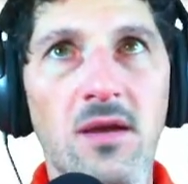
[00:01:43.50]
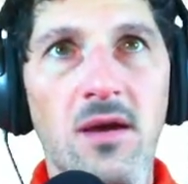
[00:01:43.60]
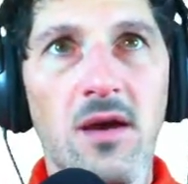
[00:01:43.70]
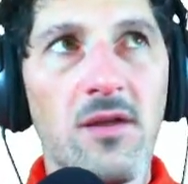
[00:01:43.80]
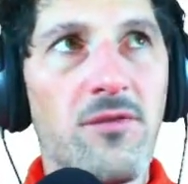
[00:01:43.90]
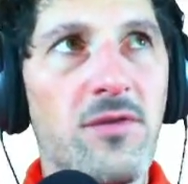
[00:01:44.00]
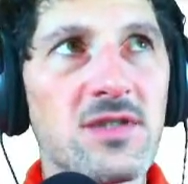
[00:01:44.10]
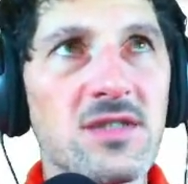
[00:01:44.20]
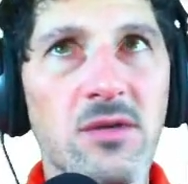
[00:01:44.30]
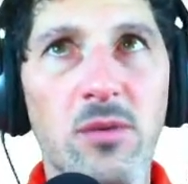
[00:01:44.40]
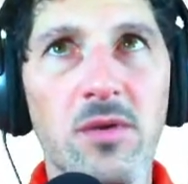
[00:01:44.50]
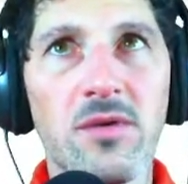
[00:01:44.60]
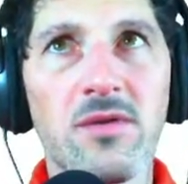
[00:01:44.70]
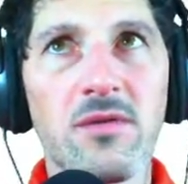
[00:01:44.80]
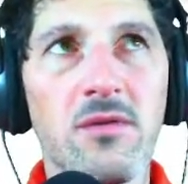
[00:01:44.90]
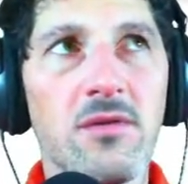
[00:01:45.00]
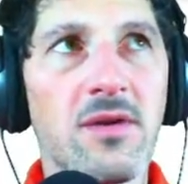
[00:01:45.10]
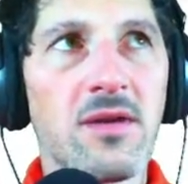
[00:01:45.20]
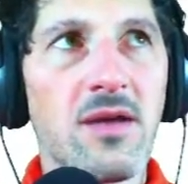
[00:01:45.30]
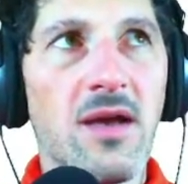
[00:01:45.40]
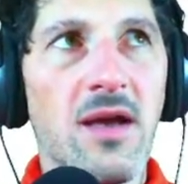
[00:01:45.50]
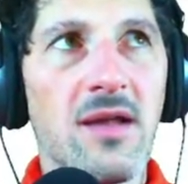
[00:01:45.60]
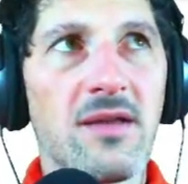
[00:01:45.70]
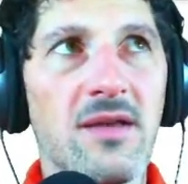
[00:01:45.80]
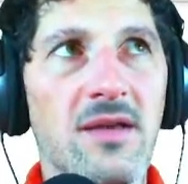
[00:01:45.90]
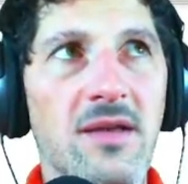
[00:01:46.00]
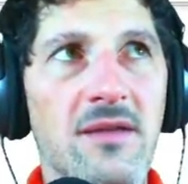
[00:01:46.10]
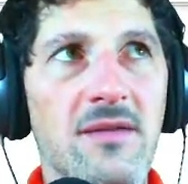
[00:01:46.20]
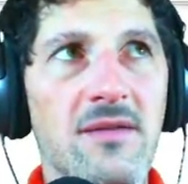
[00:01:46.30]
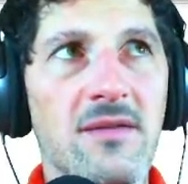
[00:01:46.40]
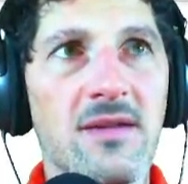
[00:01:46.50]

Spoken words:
The first thing we want to look at is